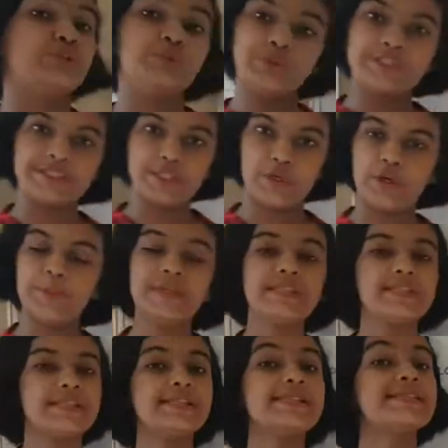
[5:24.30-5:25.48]
unicellular,
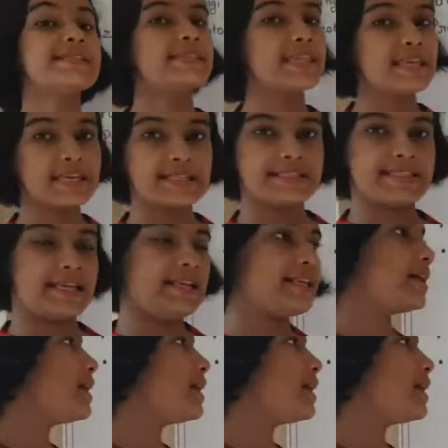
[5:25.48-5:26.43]
means it is single cell.